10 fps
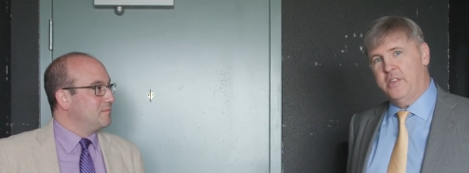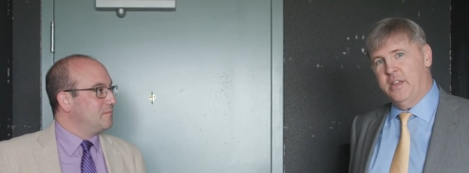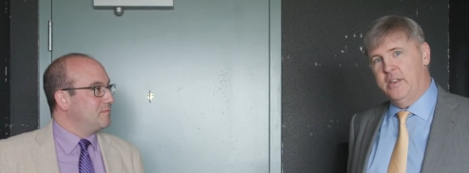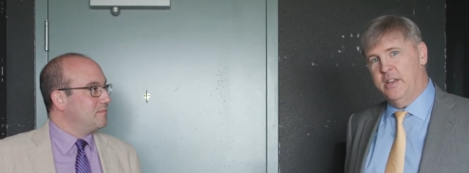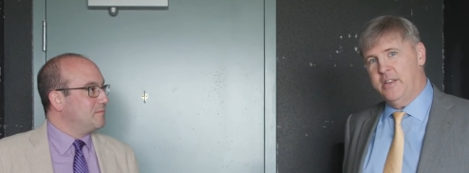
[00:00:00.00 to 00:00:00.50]

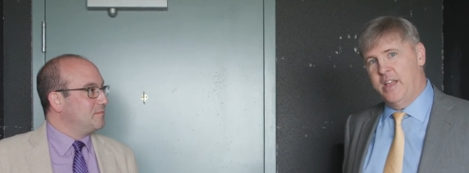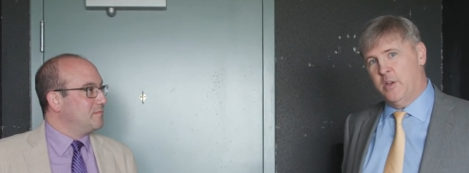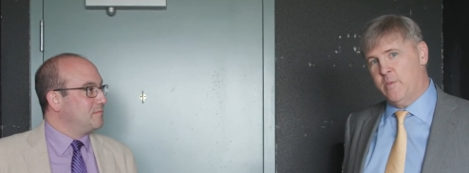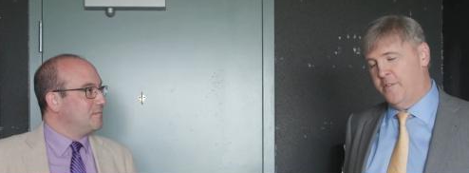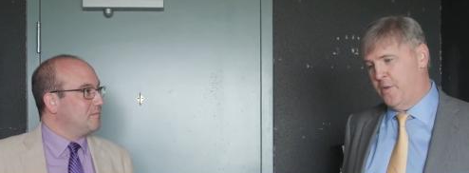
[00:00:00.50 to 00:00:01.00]
Speaker 1: can take
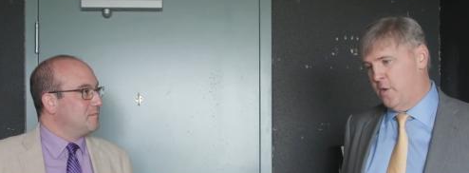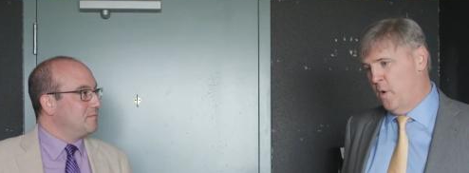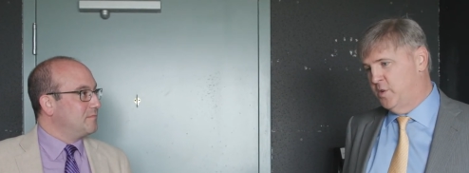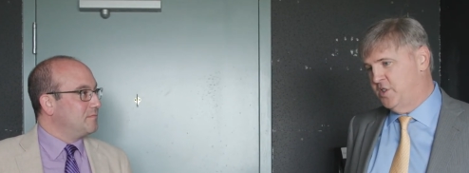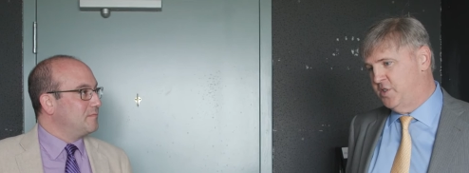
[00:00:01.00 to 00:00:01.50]
the run for the
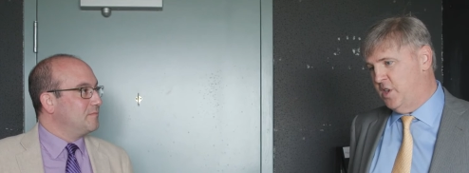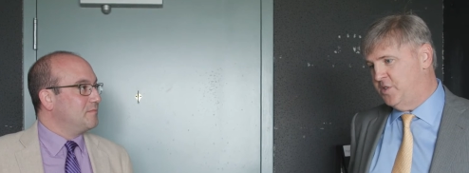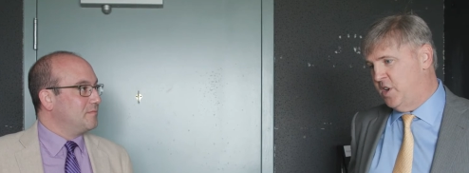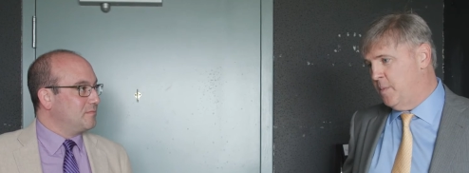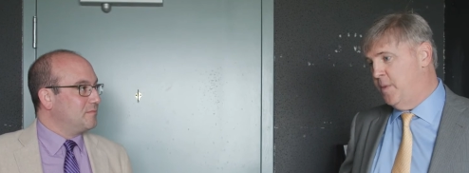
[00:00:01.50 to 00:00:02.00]
Roses
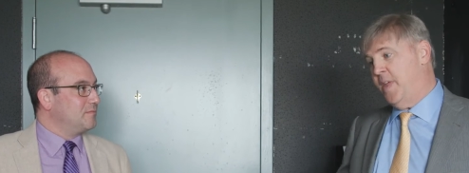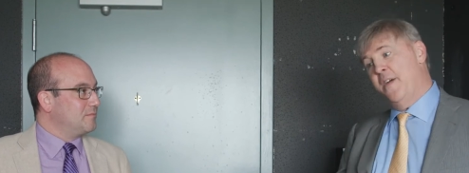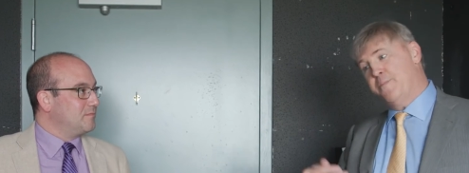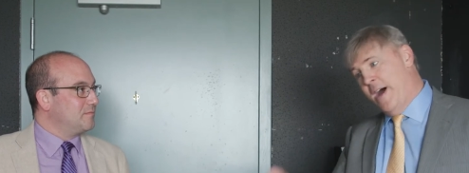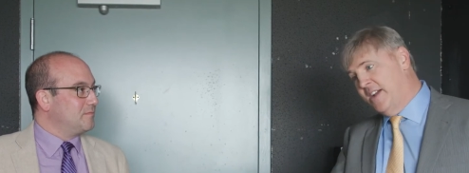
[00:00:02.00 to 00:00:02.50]
this year. But they
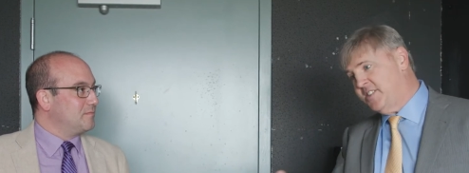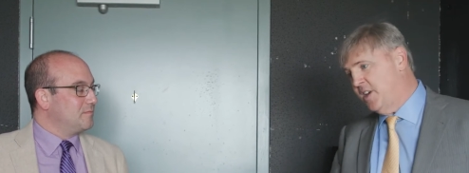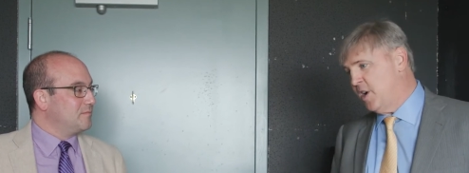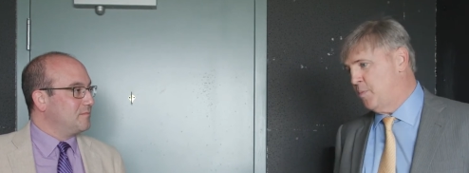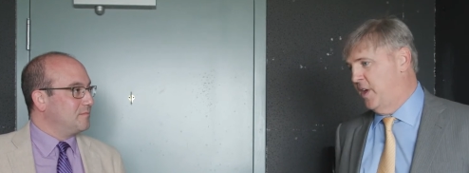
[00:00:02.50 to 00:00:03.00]
have Proxy
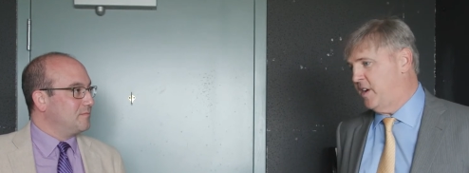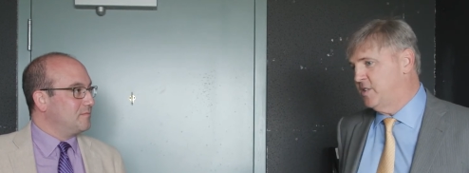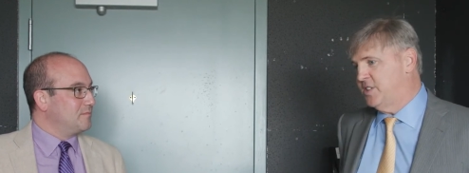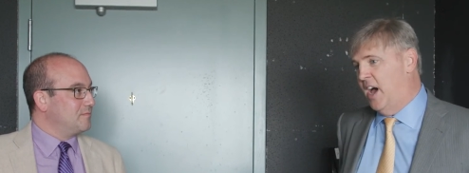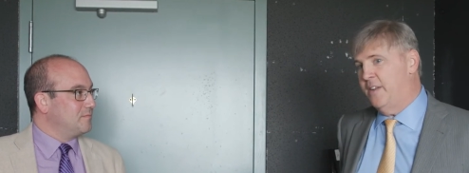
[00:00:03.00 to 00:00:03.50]
here,
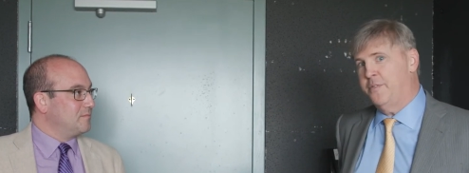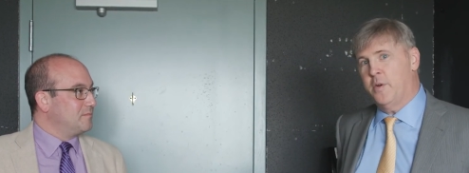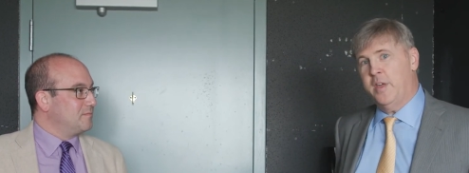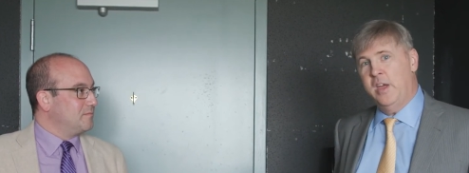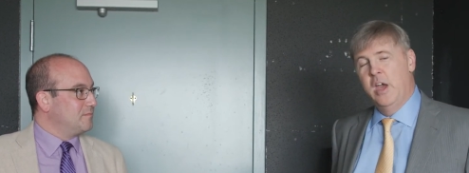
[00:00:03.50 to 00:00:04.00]
blinkers on
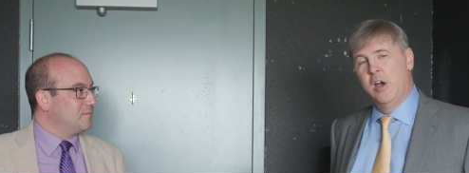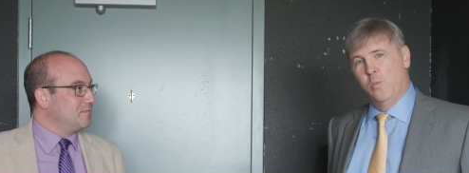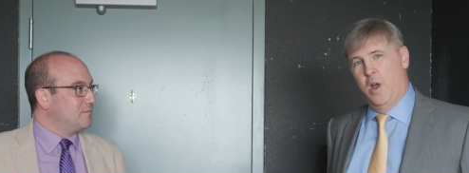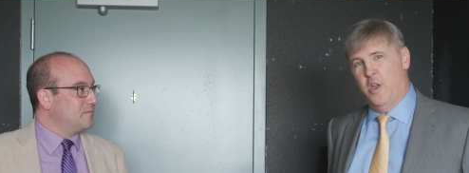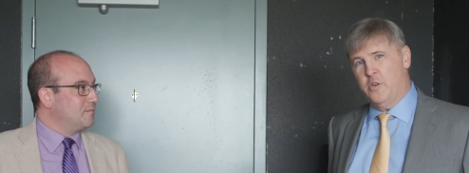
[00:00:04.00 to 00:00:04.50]
for the
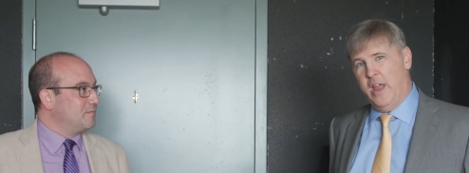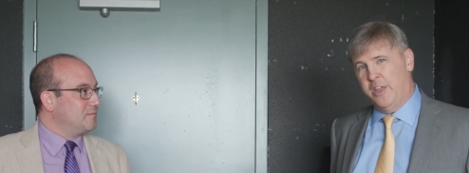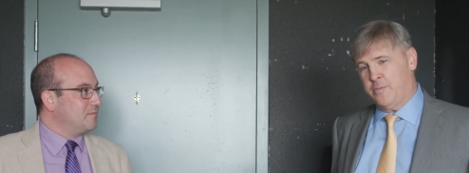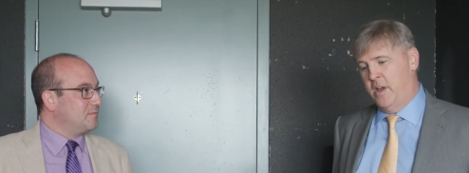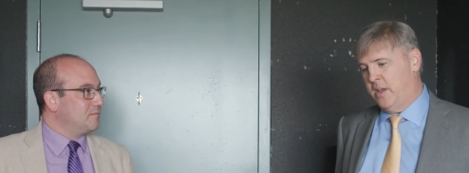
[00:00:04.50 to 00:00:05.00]

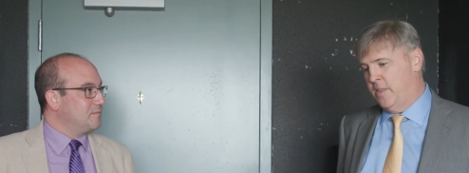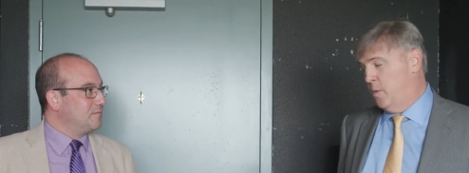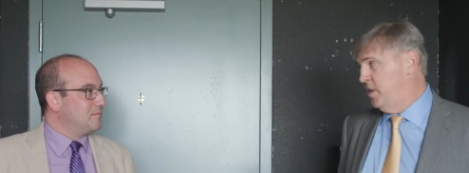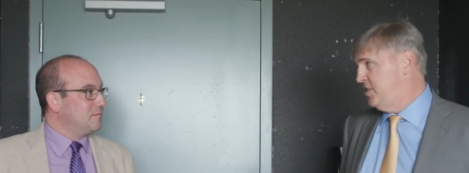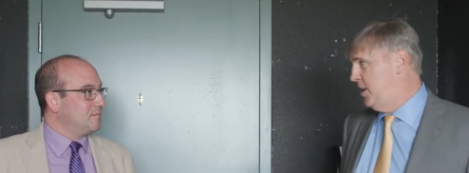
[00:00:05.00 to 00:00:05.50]
108th running of the
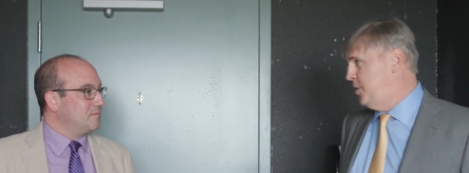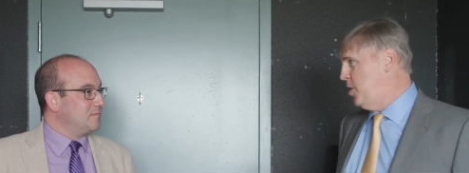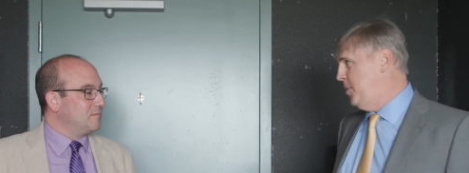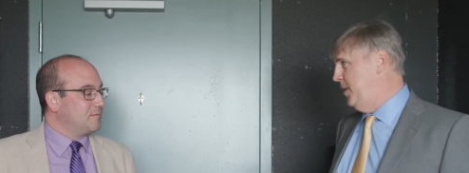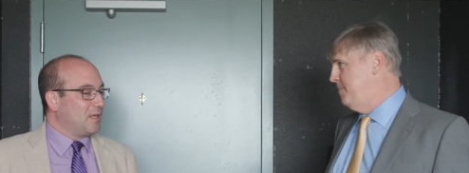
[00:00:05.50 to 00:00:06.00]
Louisiana
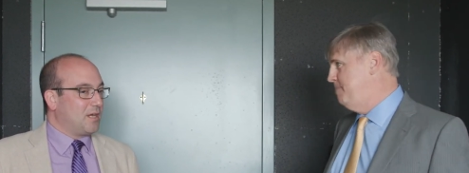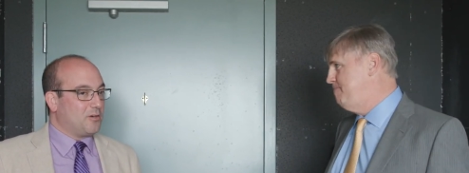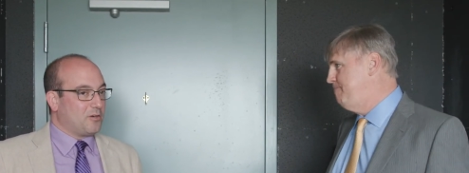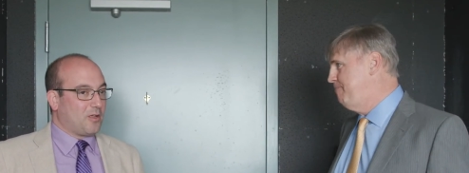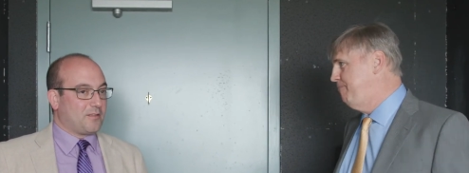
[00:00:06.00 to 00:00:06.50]
Derby.
Speaker 2: And I
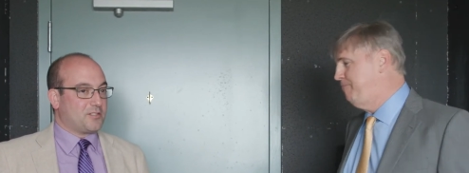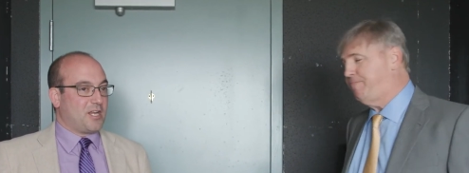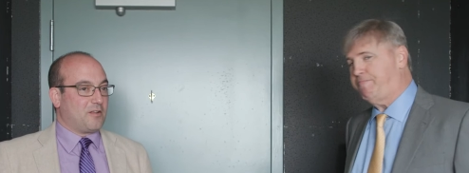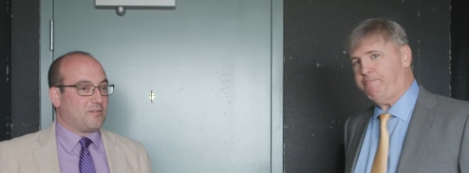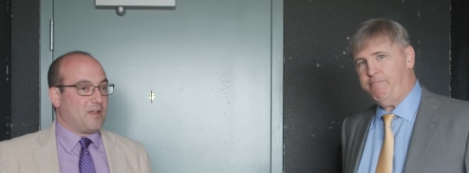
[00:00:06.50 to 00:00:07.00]
heard all the
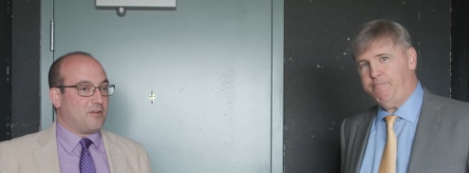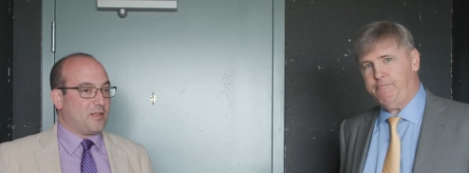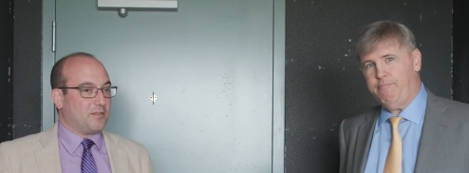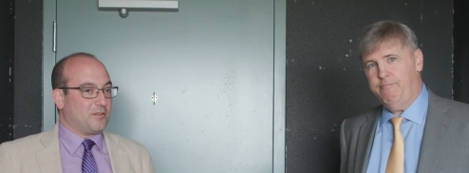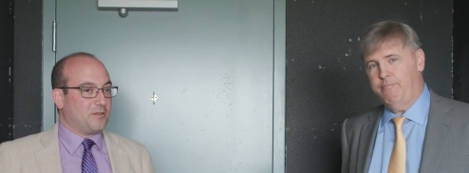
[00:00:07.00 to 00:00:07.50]
shouts out
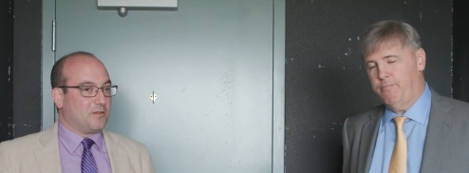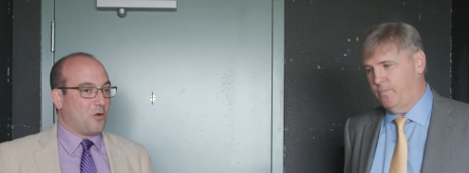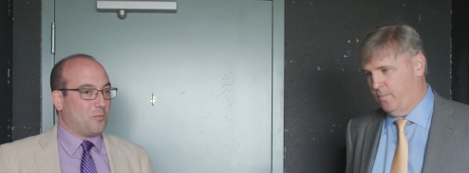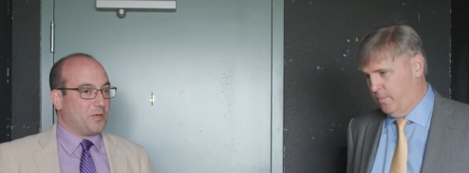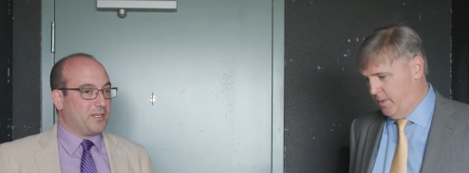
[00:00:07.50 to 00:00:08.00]
on the
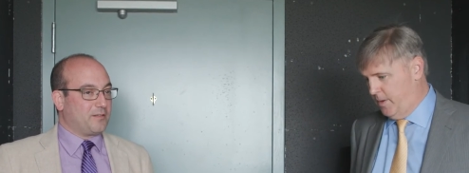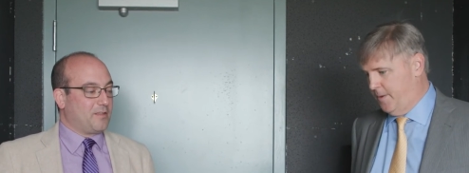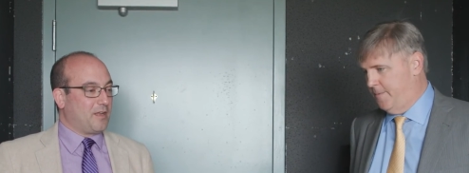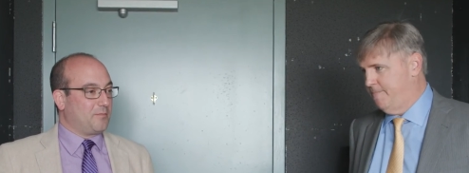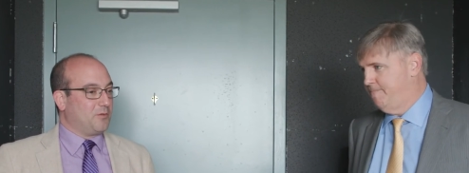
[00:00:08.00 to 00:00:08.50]
opening
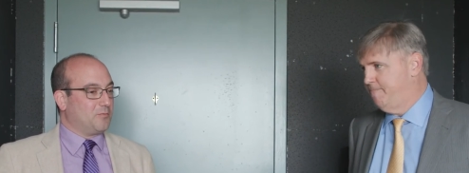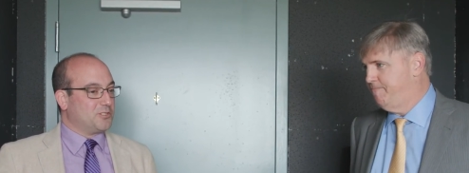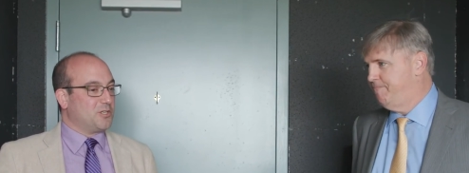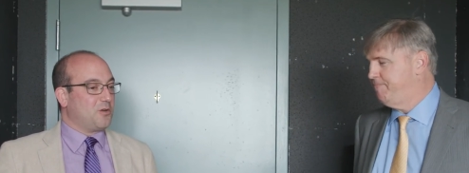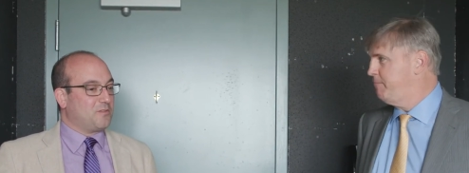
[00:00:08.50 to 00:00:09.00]
segment with
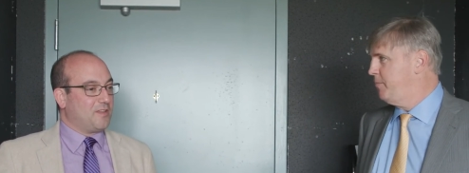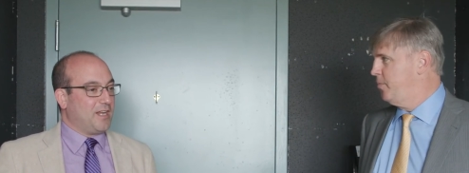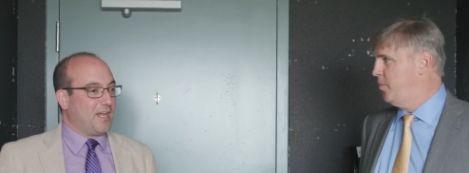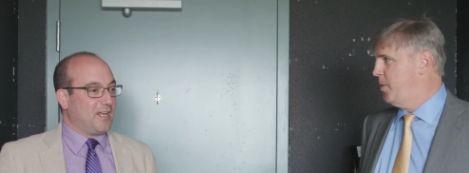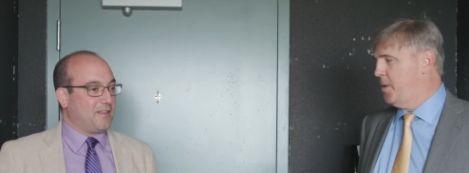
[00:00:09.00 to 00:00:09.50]
Joe
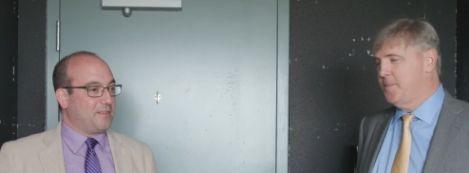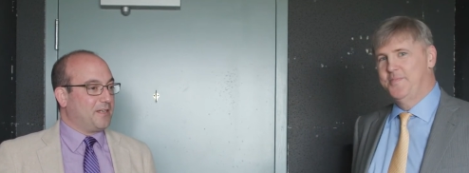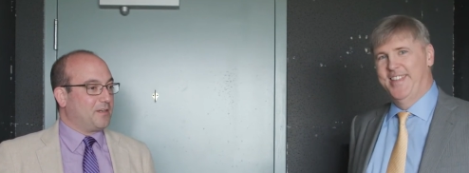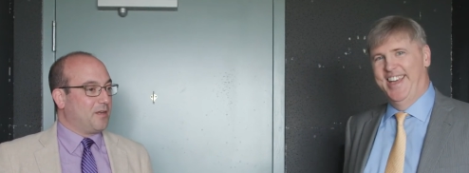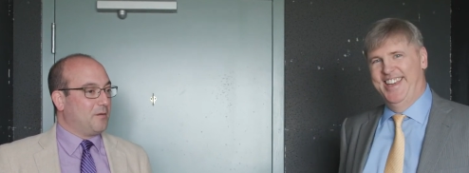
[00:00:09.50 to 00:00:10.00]
today. I
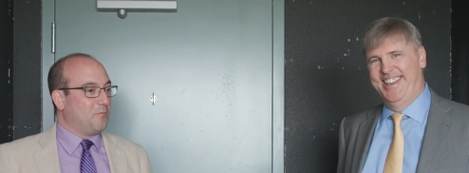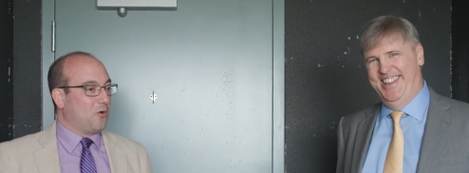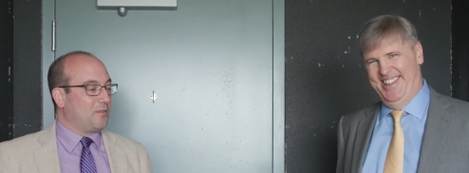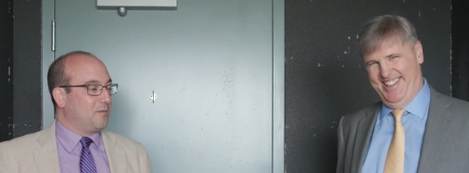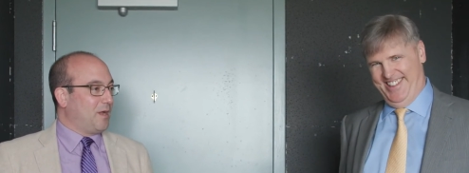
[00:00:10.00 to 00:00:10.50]
think
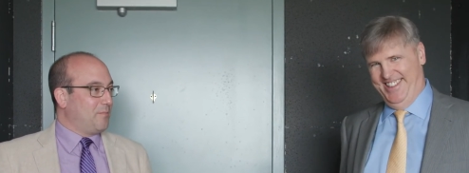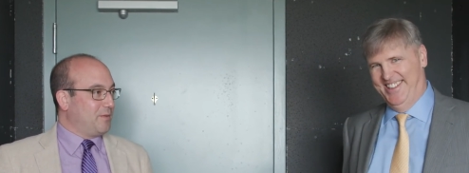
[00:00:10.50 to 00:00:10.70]
more than my